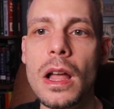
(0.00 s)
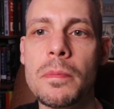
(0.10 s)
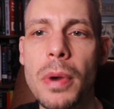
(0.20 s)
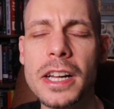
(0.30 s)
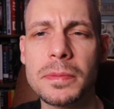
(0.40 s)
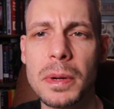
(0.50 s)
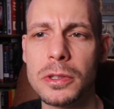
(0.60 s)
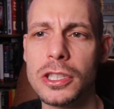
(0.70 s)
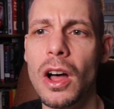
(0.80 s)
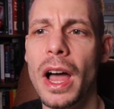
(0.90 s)
And
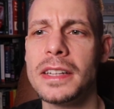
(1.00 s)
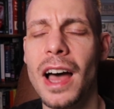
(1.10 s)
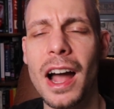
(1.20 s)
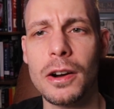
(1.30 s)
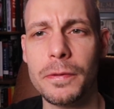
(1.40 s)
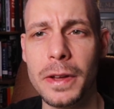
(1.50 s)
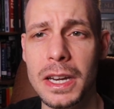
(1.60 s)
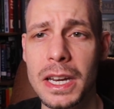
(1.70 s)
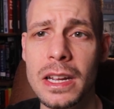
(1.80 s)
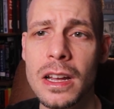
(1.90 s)
Braxpiprazole has a higher
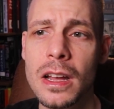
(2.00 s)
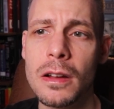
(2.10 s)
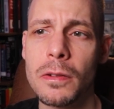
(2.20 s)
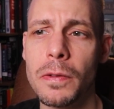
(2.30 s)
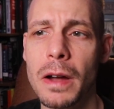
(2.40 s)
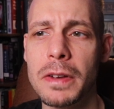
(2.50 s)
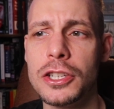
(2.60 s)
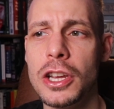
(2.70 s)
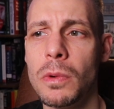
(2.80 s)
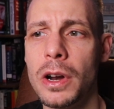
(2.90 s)
affinity for
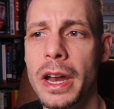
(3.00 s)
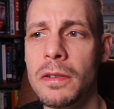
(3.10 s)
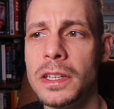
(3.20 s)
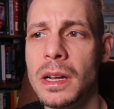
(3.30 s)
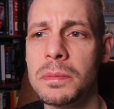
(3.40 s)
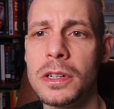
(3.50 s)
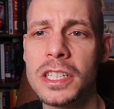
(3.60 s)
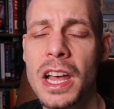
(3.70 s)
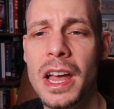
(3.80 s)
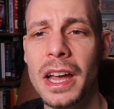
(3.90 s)
5-HT1A receptors,
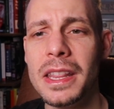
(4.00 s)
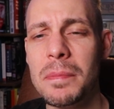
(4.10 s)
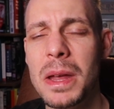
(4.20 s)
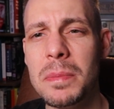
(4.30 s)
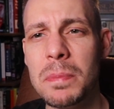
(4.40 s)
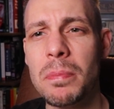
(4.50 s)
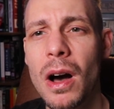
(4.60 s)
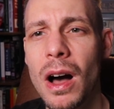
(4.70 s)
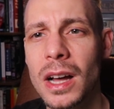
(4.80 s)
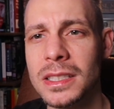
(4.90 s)
and that may be
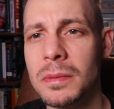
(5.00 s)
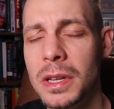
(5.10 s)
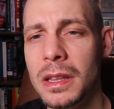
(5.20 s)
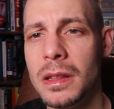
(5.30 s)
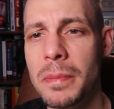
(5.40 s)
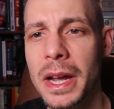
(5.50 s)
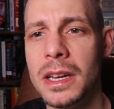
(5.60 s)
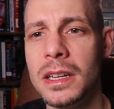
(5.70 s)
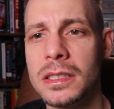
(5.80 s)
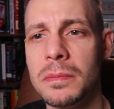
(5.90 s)
possibly the
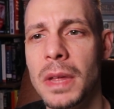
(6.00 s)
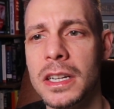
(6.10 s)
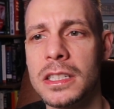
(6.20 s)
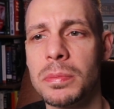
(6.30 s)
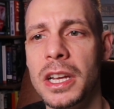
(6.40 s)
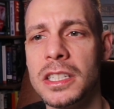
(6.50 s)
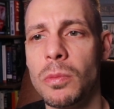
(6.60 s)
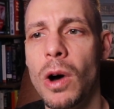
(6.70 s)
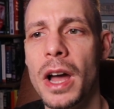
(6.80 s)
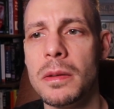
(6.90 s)
mechanism that explains
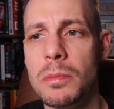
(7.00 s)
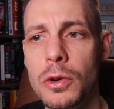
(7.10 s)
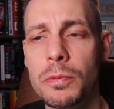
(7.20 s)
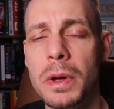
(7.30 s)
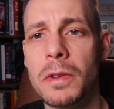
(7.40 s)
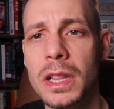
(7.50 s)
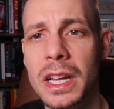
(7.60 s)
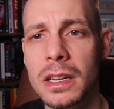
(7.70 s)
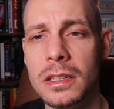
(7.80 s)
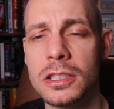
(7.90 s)
why the
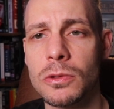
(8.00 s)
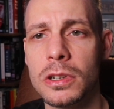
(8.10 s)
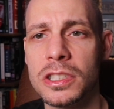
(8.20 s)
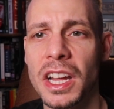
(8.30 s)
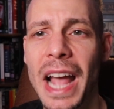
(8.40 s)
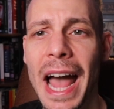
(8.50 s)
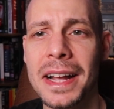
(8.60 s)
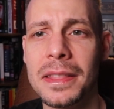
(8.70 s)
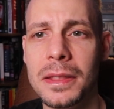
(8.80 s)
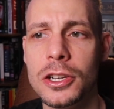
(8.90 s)
movement-related disorders like
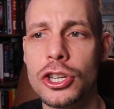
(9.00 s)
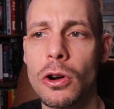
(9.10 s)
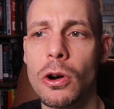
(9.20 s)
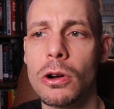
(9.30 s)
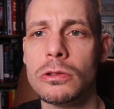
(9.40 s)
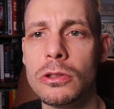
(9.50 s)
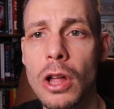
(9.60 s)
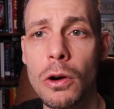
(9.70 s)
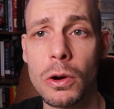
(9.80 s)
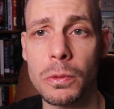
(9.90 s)
akathisia are
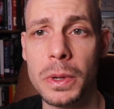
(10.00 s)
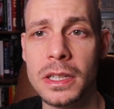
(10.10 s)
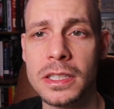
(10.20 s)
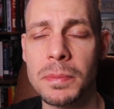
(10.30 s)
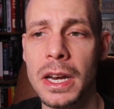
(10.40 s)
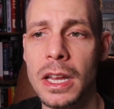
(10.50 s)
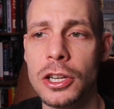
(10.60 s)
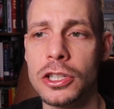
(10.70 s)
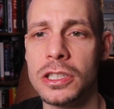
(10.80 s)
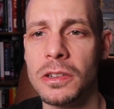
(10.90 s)
lower with this
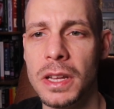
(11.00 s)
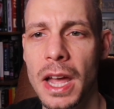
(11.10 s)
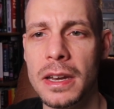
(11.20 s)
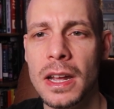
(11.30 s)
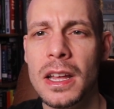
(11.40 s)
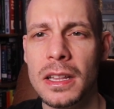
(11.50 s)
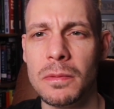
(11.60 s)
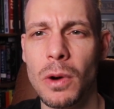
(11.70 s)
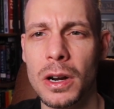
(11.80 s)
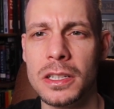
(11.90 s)
medication. So again, they
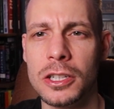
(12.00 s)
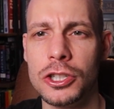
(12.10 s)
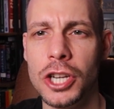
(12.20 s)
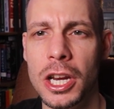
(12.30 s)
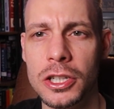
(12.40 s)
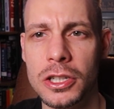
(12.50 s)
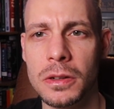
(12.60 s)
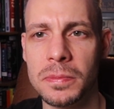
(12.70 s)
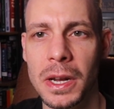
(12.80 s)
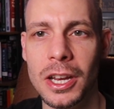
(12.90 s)
wanted to change
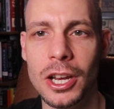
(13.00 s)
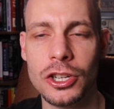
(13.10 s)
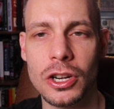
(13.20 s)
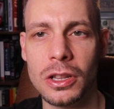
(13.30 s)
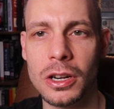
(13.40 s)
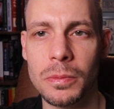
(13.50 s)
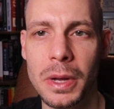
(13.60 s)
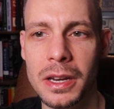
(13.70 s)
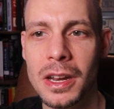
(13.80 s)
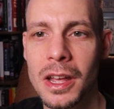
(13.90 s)
this medication a little
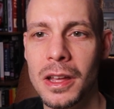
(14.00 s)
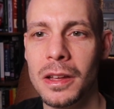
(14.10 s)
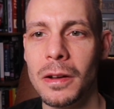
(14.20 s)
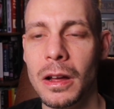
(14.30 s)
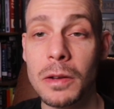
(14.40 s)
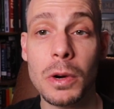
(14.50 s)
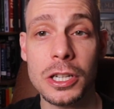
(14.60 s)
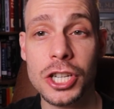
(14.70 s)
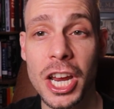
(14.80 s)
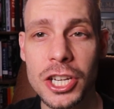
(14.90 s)
bit. Uh, they want
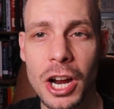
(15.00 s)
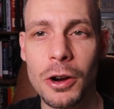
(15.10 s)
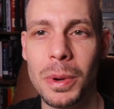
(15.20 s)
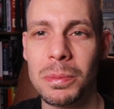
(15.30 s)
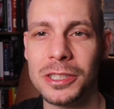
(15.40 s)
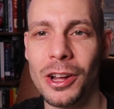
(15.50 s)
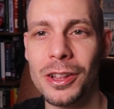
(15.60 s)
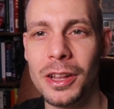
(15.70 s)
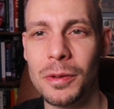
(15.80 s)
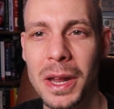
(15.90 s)
to change aripiprazole a
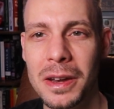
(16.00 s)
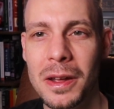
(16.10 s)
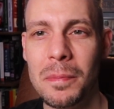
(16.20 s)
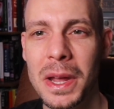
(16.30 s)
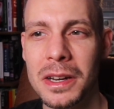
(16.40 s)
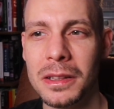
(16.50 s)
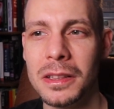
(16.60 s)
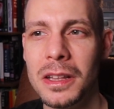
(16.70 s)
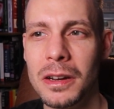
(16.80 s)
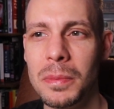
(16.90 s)
little bit, make it a
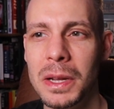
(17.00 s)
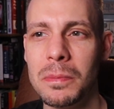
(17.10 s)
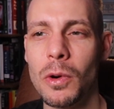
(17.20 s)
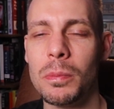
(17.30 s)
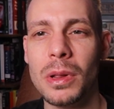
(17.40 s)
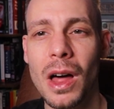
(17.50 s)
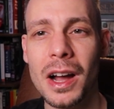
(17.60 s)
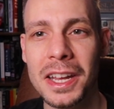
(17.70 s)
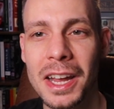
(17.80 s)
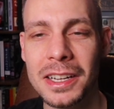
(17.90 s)
little bit more
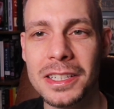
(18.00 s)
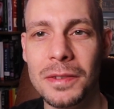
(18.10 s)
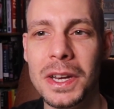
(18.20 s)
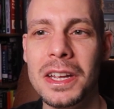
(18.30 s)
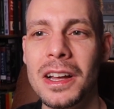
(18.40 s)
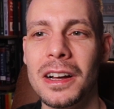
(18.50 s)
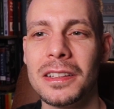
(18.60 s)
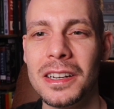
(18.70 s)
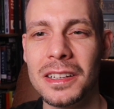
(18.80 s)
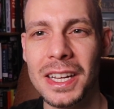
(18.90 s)
blocking activity, a
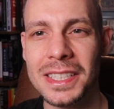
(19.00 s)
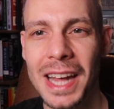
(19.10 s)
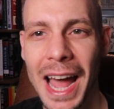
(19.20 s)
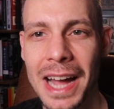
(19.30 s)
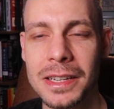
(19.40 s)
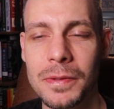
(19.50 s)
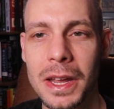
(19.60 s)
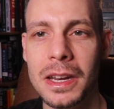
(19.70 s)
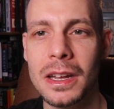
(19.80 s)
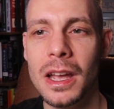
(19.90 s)
little less
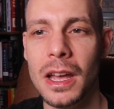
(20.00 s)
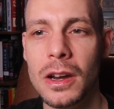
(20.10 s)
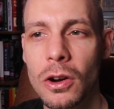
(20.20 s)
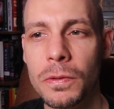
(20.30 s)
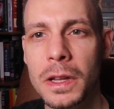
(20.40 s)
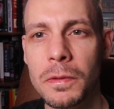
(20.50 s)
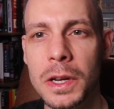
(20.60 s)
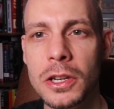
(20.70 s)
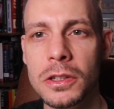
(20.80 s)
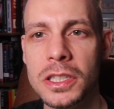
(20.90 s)
activating, and hopefully
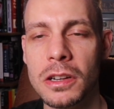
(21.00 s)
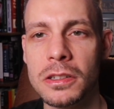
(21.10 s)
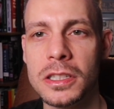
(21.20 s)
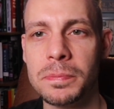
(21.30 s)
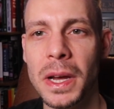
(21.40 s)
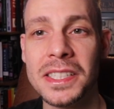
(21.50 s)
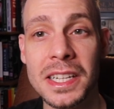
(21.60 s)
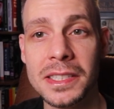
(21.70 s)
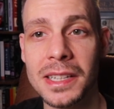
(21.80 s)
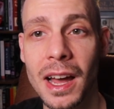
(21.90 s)
reduce those
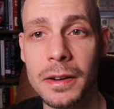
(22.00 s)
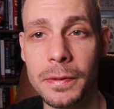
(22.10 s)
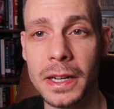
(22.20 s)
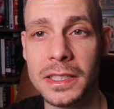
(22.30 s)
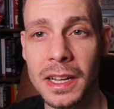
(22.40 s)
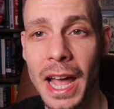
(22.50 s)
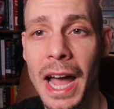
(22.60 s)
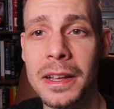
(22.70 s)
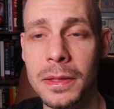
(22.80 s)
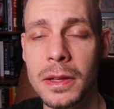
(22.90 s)
pesky side effects like
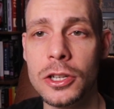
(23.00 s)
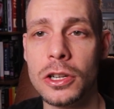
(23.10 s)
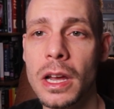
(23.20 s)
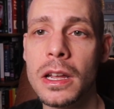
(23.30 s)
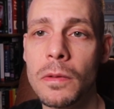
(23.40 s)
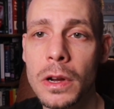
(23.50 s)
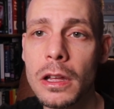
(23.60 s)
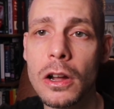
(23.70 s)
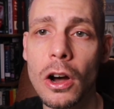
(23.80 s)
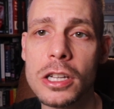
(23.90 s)
akathisia that can
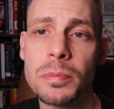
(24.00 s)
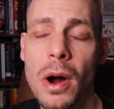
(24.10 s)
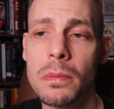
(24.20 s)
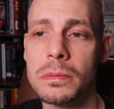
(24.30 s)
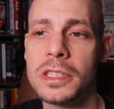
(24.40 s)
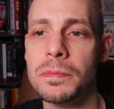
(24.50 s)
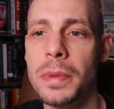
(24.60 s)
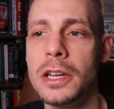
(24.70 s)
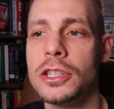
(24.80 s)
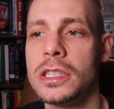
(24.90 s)
really cause problems in
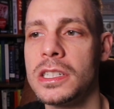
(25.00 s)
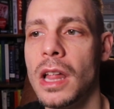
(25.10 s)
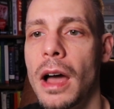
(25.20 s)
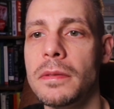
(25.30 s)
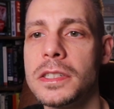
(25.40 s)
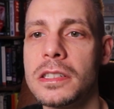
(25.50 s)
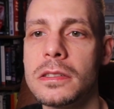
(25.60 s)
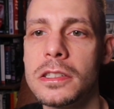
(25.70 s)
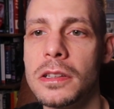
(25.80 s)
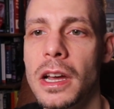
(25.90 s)
patients' lives.
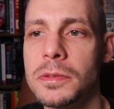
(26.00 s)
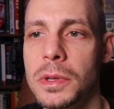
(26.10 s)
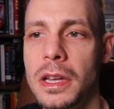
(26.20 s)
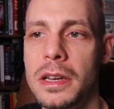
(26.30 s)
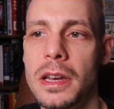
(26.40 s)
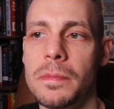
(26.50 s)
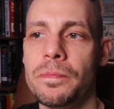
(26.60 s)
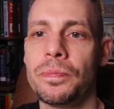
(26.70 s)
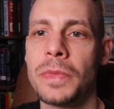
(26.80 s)
So that's what they did.